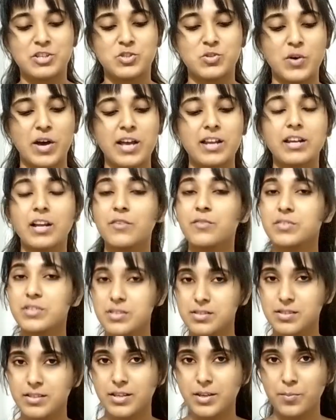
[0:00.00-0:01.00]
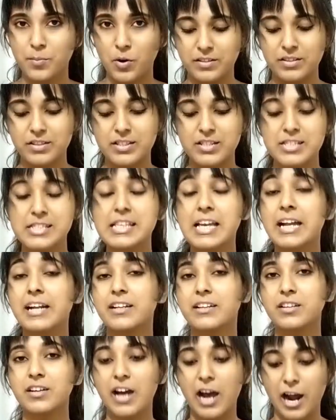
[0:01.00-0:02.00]
So I love this thing about this,
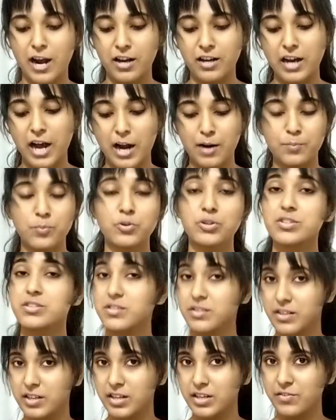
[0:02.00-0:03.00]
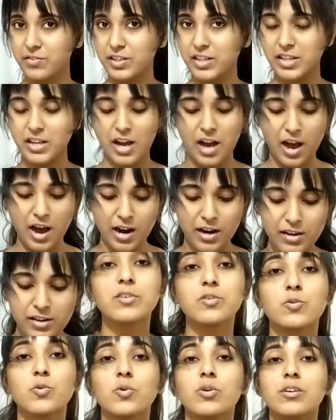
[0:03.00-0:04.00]
that the cardboard is really very hard,
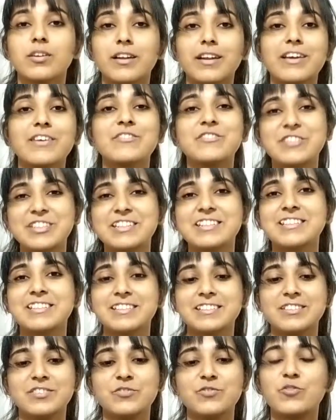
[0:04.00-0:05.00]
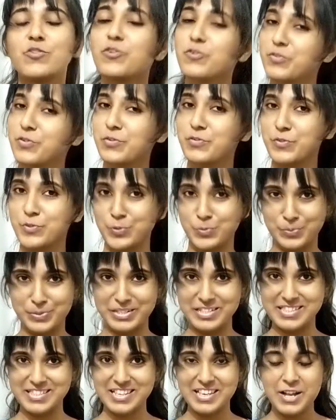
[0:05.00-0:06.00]
totally worth 450
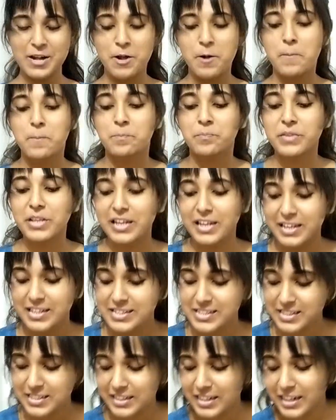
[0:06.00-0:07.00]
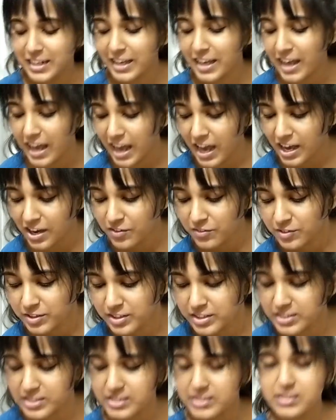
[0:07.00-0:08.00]
rupees. The next thing that I have
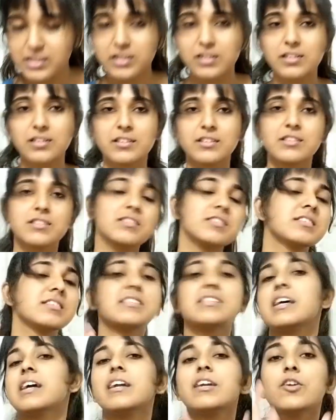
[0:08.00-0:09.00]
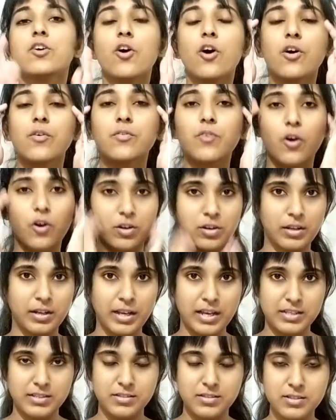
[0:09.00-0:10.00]
is a set of
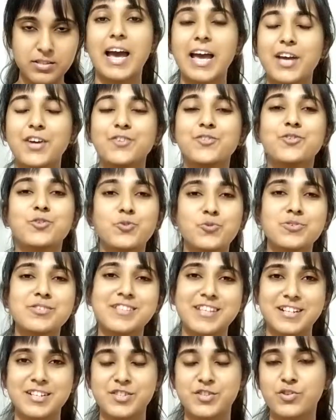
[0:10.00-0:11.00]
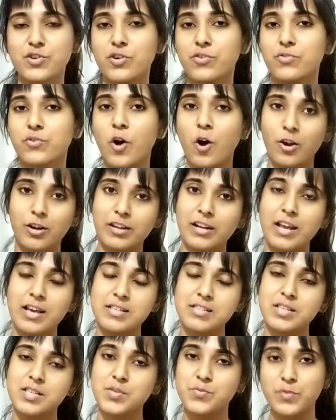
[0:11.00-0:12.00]
organizers. I have two sets of
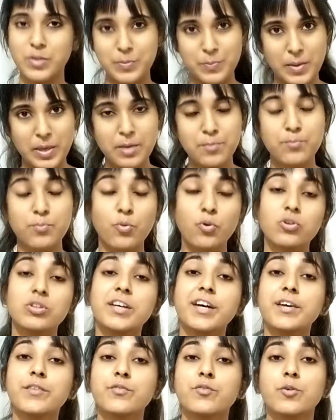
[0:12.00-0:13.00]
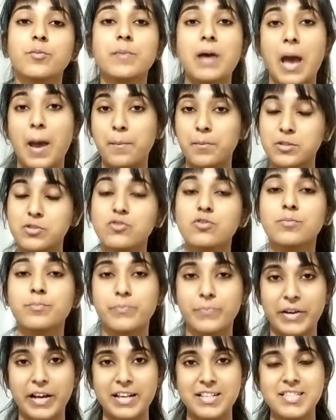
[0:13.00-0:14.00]
organizers with me. Both are from
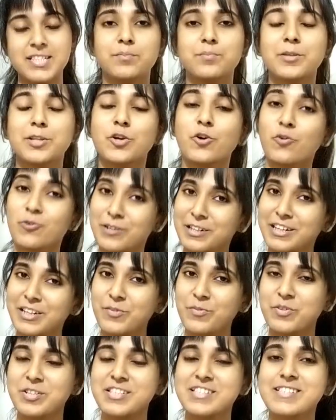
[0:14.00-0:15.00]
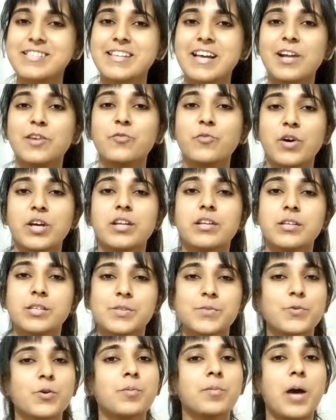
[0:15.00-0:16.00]
Amazon brands, but the only difference is that one
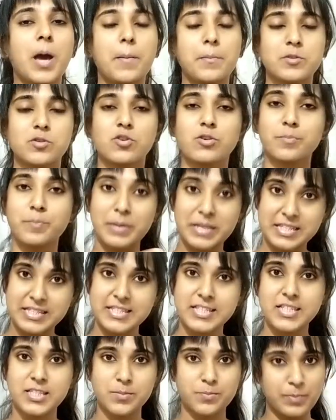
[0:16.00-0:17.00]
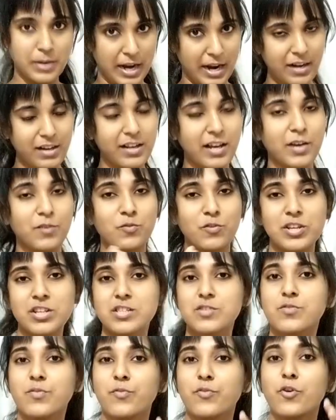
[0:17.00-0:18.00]
is from Amazon Basics brand and one
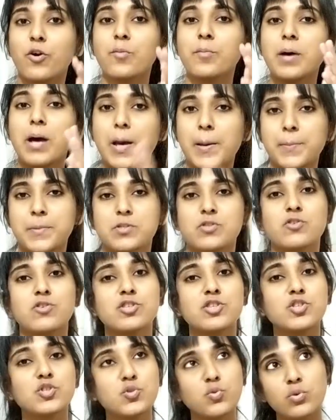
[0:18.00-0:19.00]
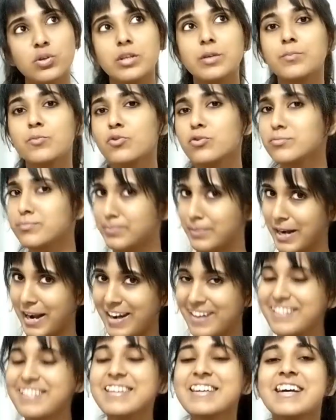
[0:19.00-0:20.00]
is from Amazon Solimo
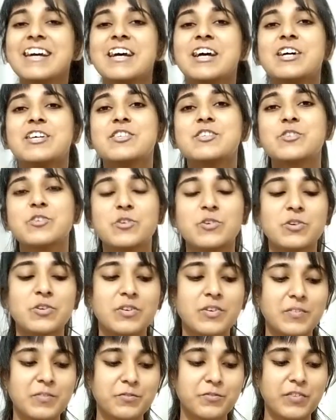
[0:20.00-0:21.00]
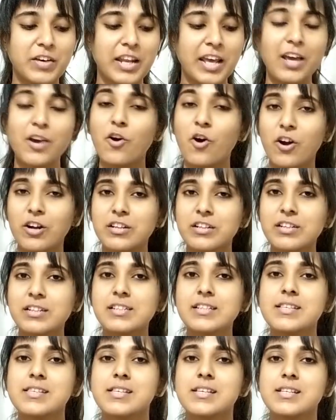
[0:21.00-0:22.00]
brand. So when I ordered
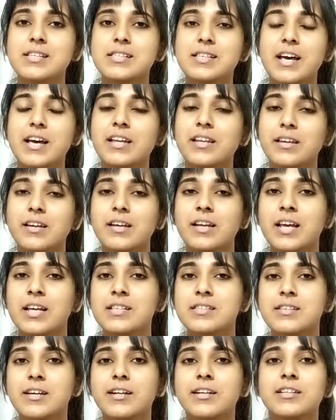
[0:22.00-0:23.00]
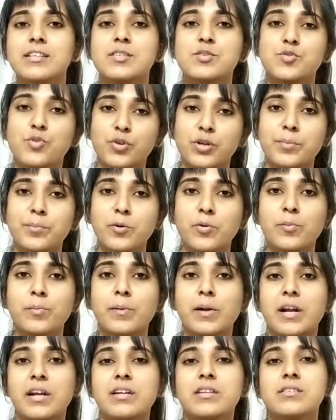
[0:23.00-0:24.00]
these things, I realized that this Solimo
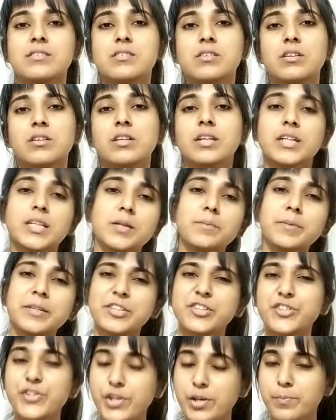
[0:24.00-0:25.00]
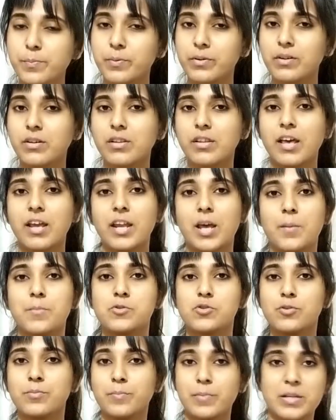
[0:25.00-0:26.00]
brand is a little bit cheaper than
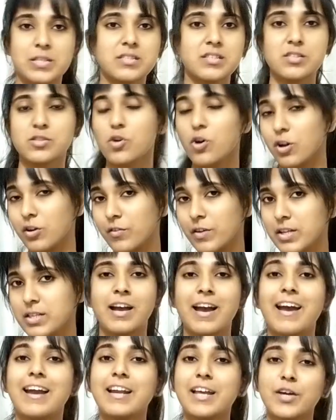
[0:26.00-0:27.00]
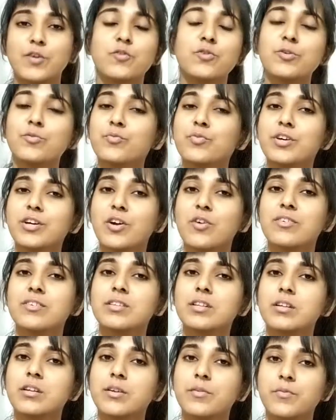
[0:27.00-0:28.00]
Amazon Basics always, and I couldn't figure out
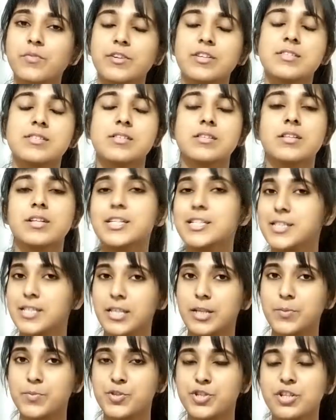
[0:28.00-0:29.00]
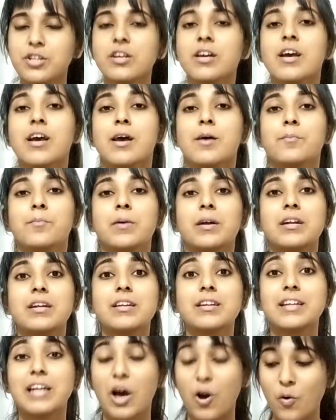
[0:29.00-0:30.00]
the difference in the description, but
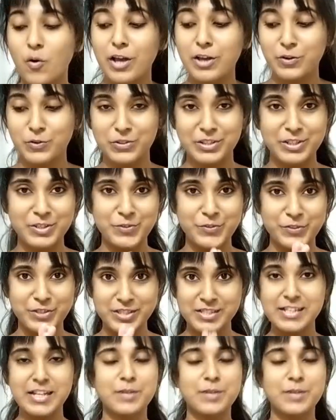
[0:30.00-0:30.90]
now I know the difference.